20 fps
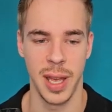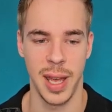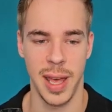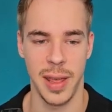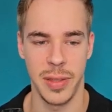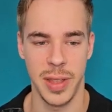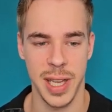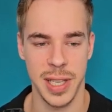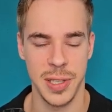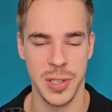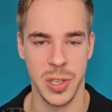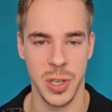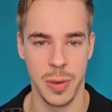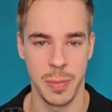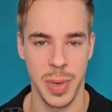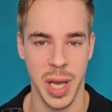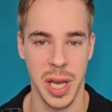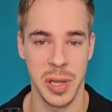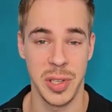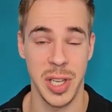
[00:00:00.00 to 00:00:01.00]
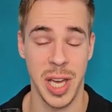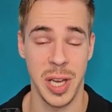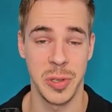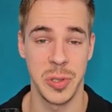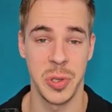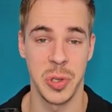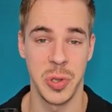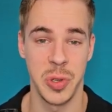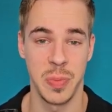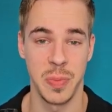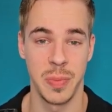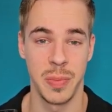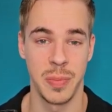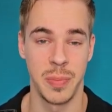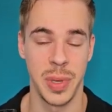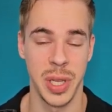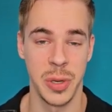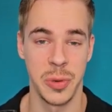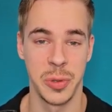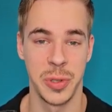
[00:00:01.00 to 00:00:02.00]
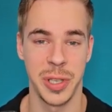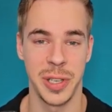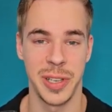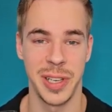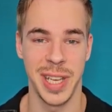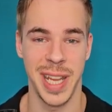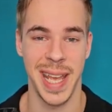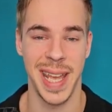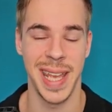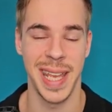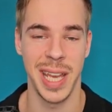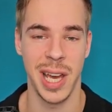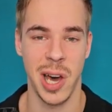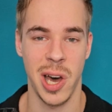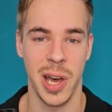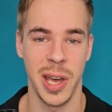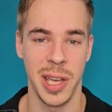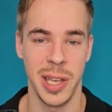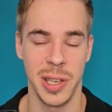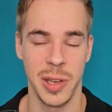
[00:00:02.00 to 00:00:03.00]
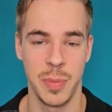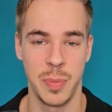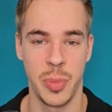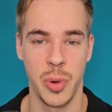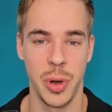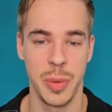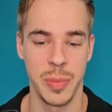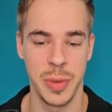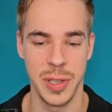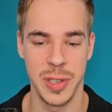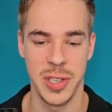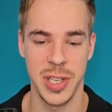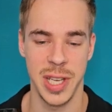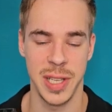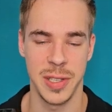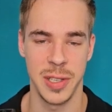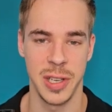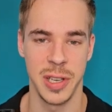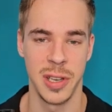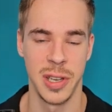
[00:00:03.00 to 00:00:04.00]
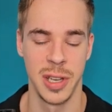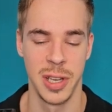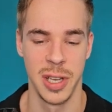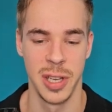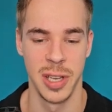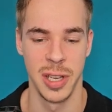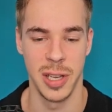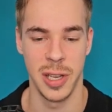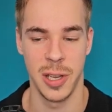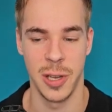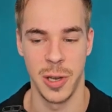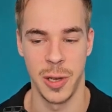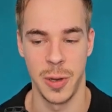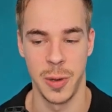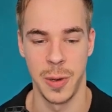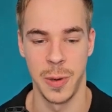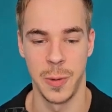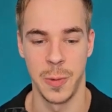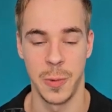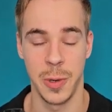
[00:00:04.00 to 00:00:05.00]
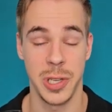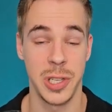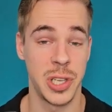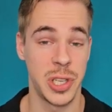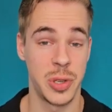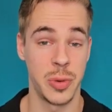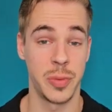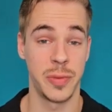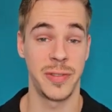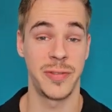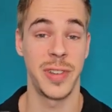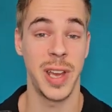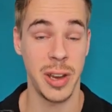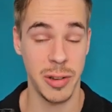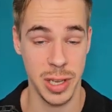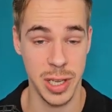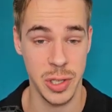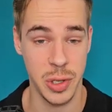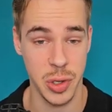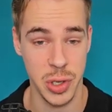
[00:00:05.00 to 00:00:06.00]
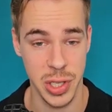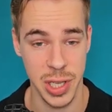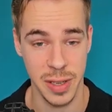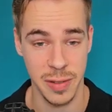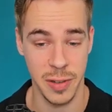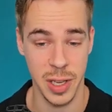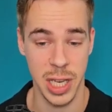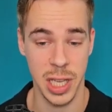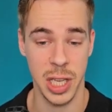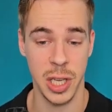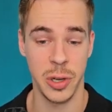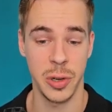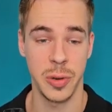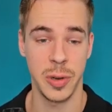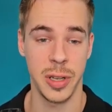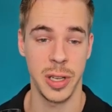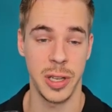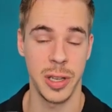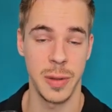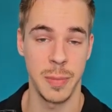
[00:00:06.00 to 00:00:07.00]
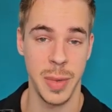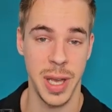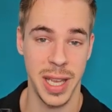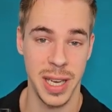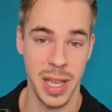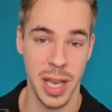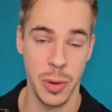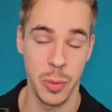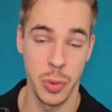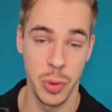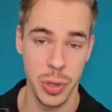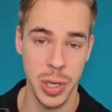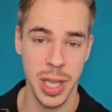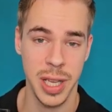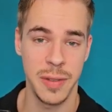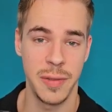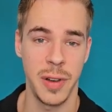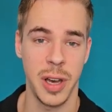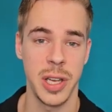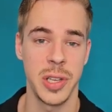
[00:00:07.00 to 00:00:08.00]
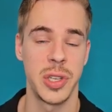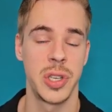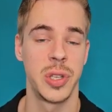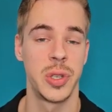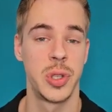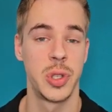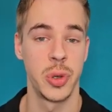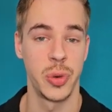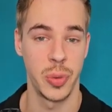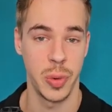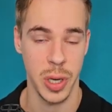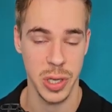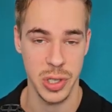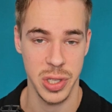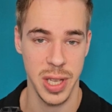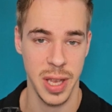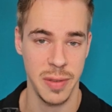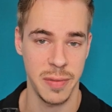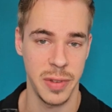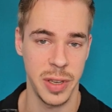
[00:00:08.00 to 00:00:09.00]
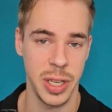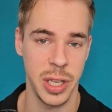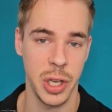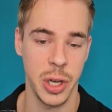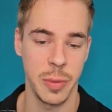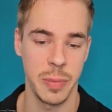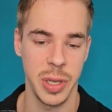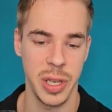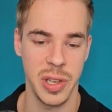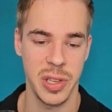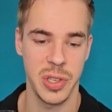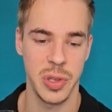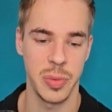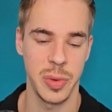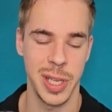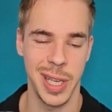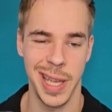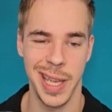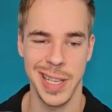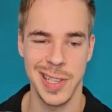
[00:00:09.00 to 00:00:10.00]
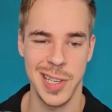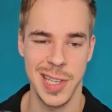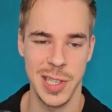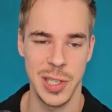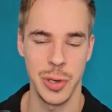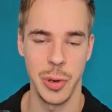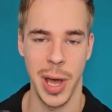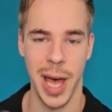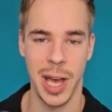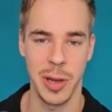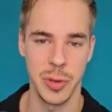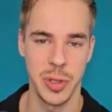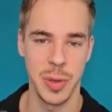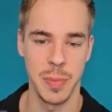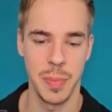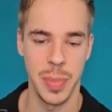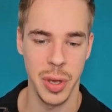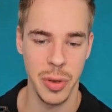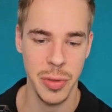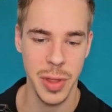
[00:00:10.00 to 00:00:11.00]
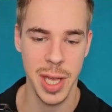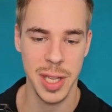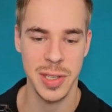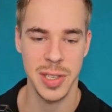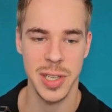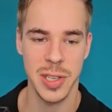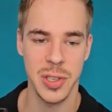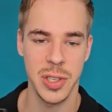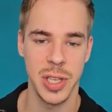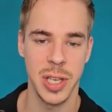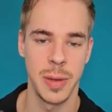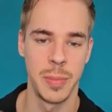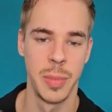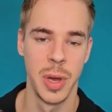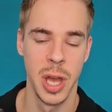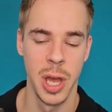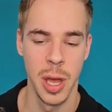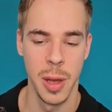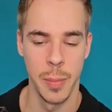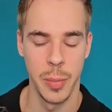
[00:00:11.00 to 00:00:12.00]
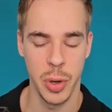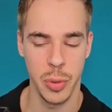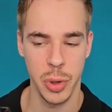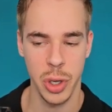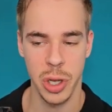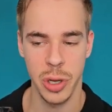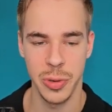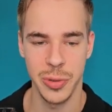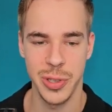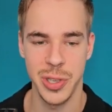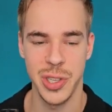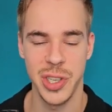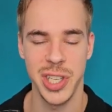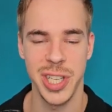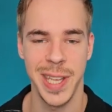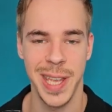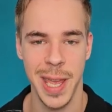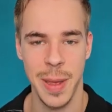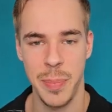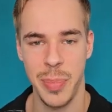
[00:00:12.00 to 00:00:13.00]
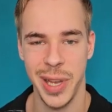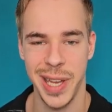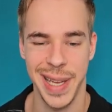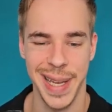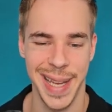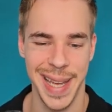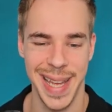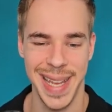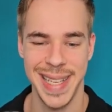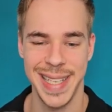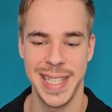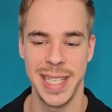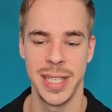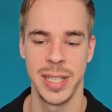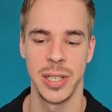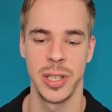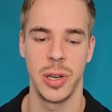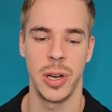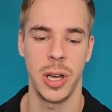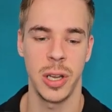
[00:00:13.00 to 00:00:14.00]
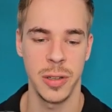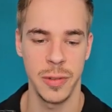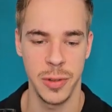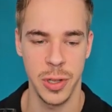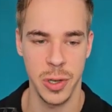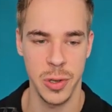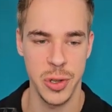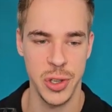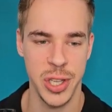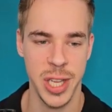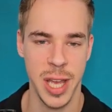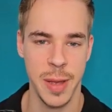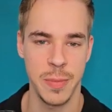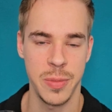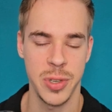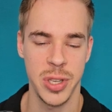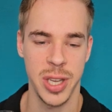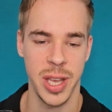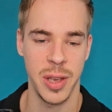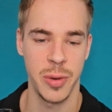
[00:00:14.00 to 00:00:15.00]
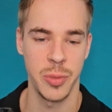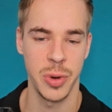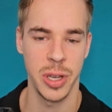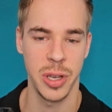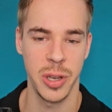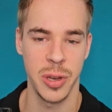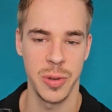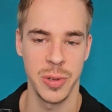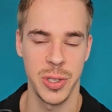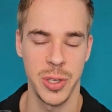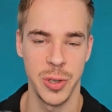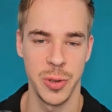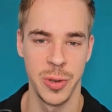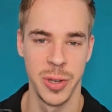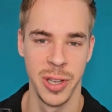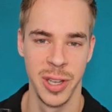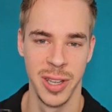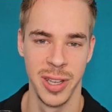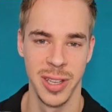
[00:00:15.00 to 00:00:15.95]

And that's about how to build an AI appointment setter. Which is a very interesting video, and I would advise you to watch that video because it really gets into how to build that system. But we're going to skip ahead all of those steps, and we're going to